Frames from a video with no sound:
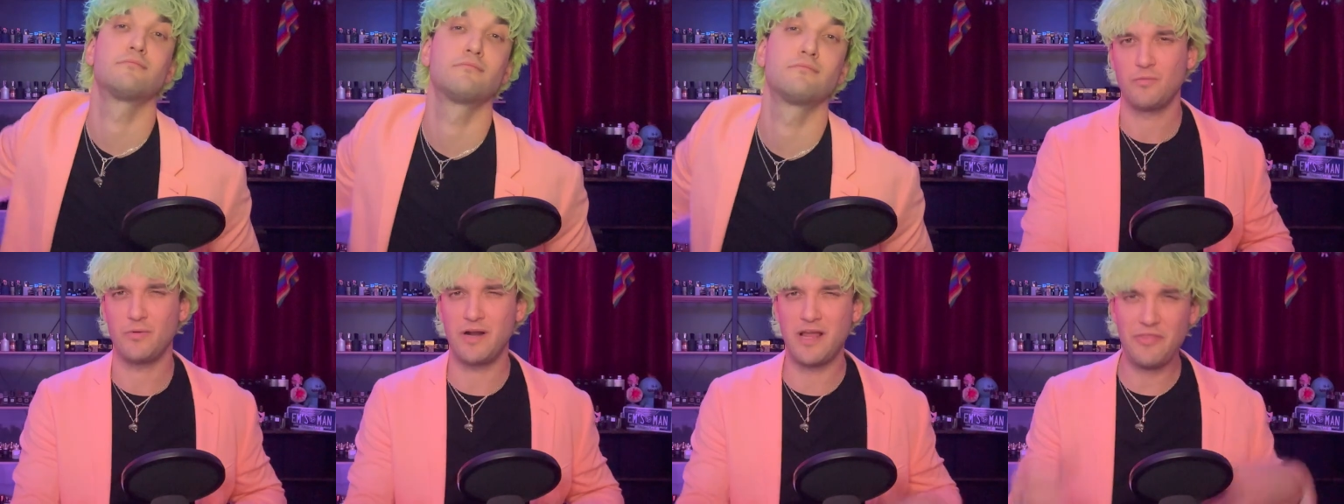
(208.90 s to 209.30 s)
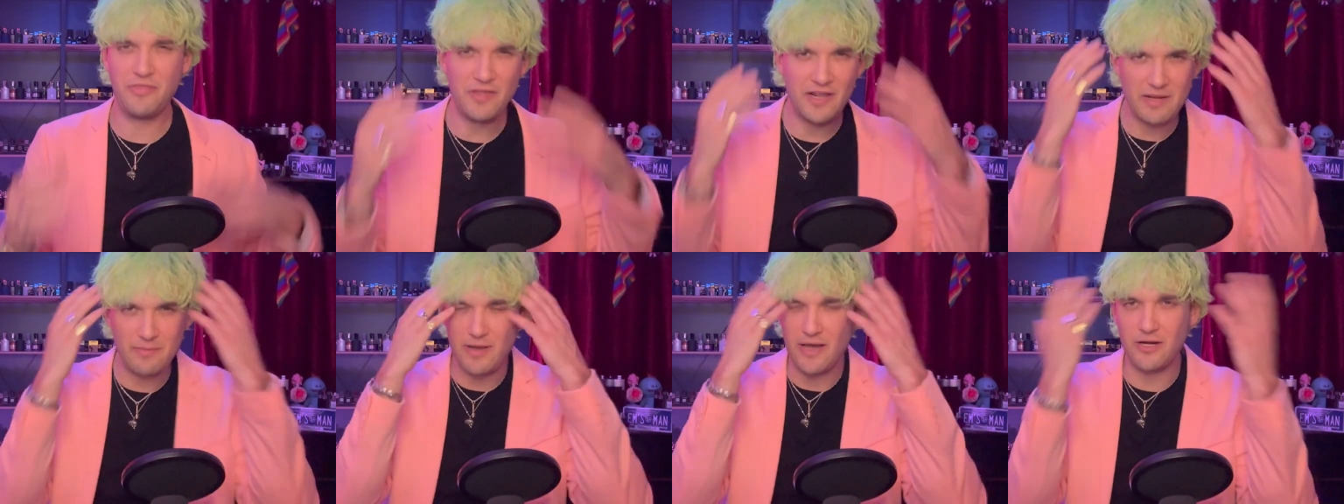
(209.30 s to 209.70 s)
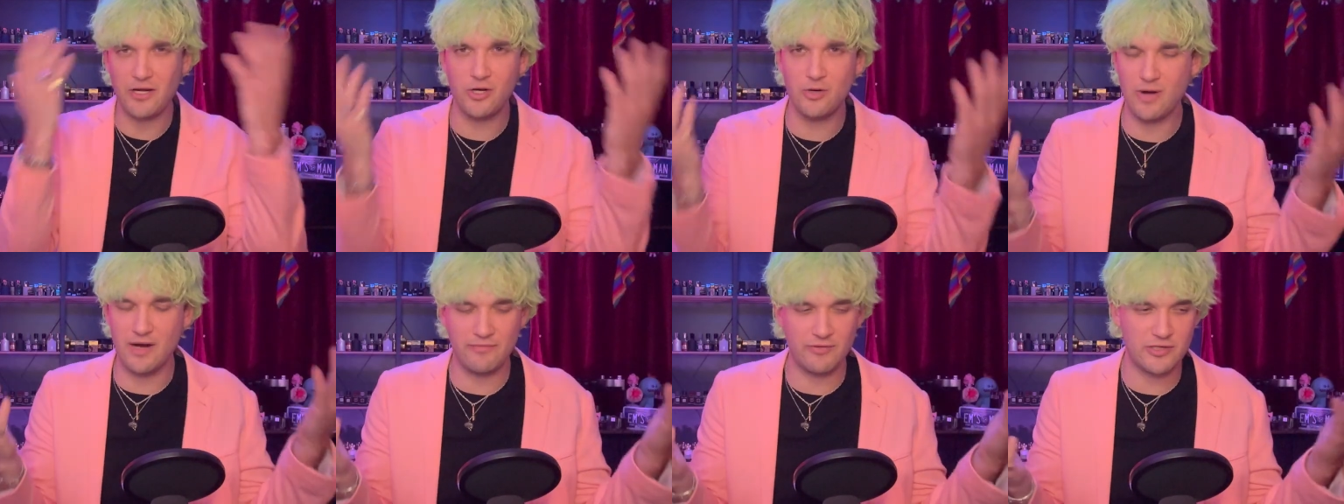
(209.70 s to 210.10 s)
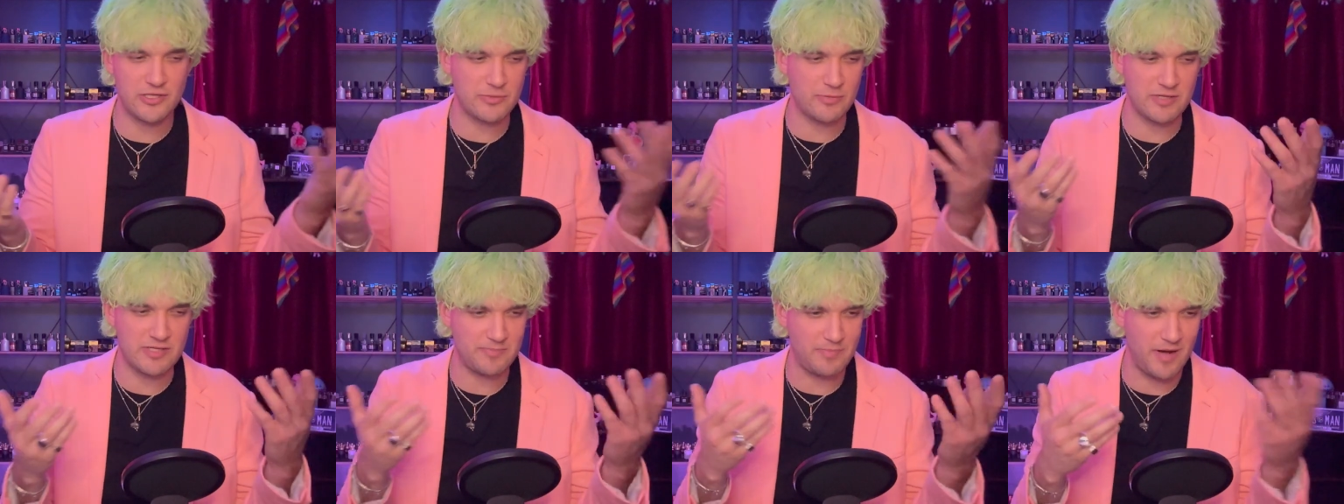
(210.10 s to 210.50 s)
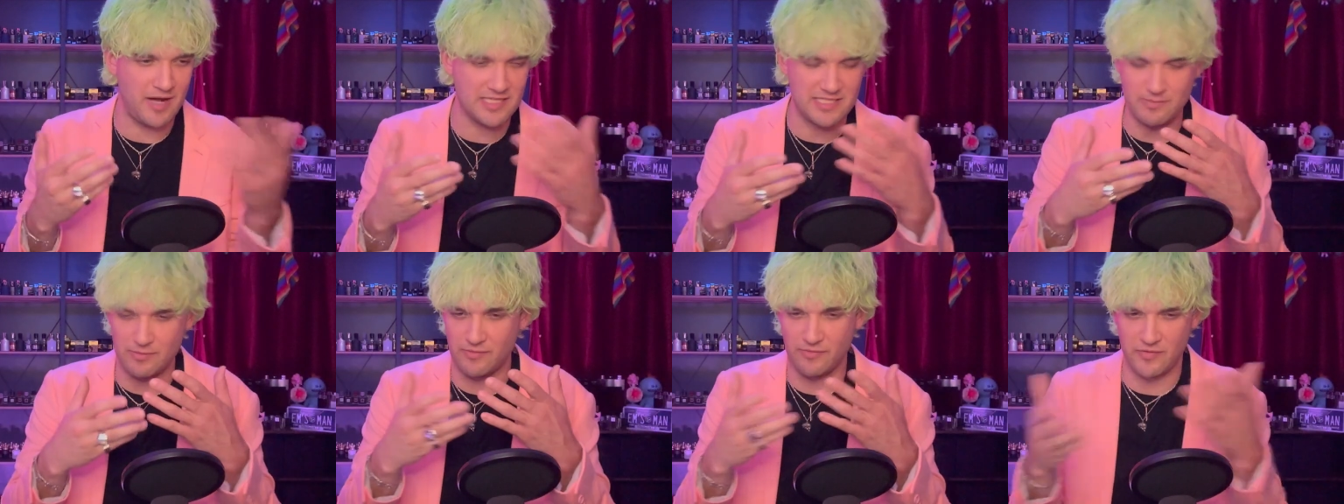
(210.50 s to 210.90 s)
When I think about whoever's
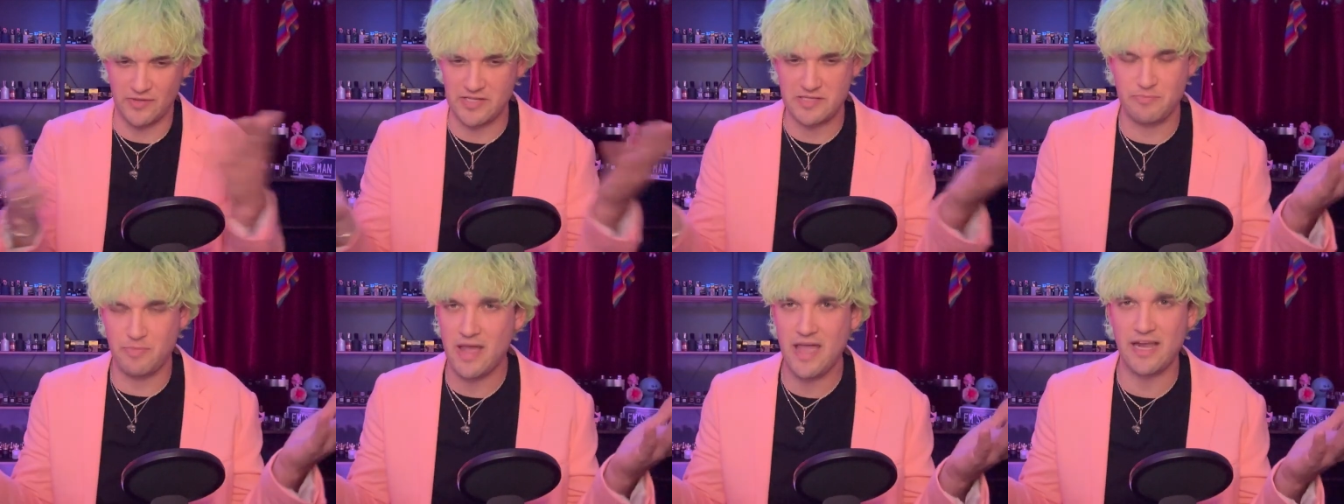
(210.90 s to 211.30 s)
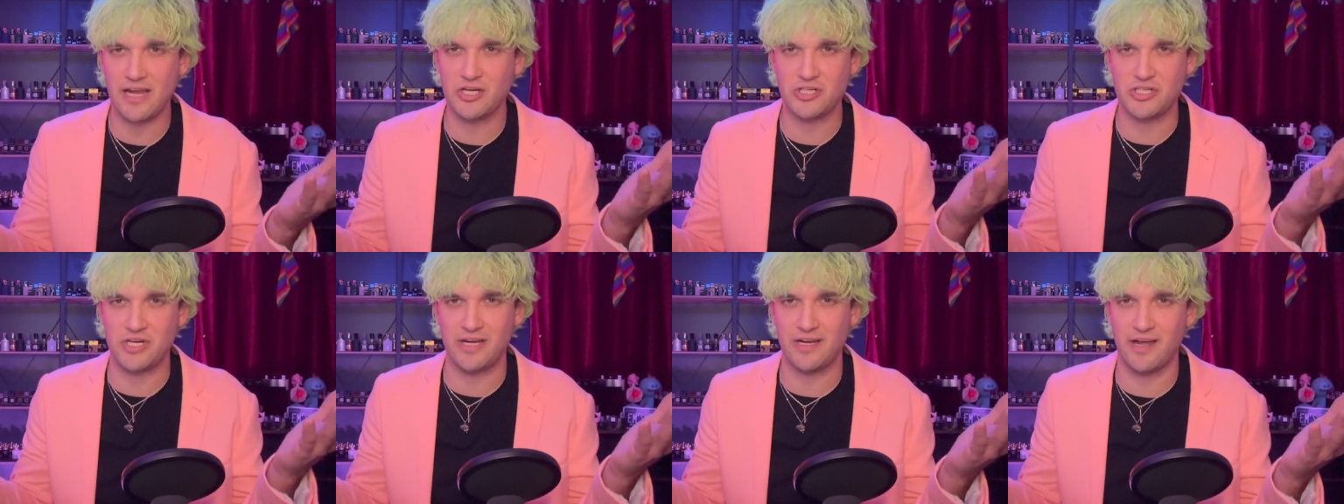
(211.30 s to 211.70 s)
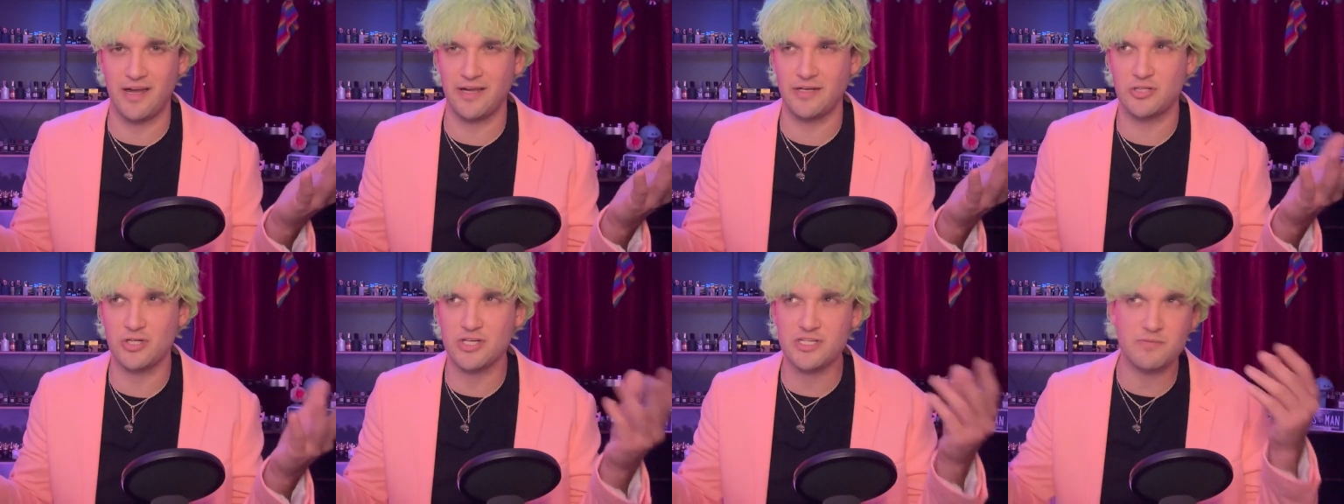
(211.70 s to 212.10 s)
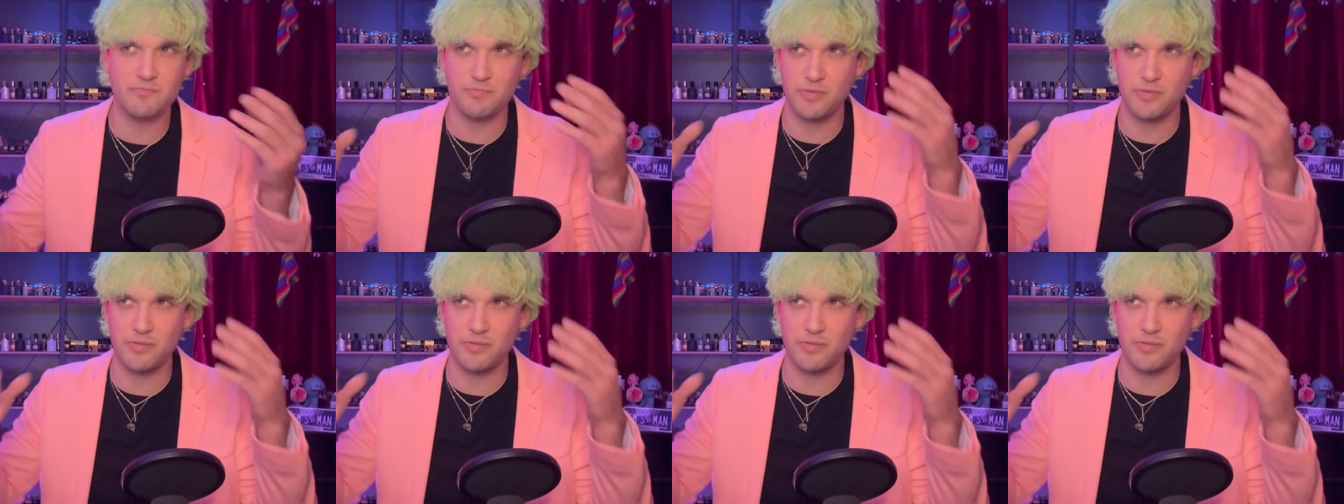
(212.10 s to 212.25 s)
responsible for this packaging, I just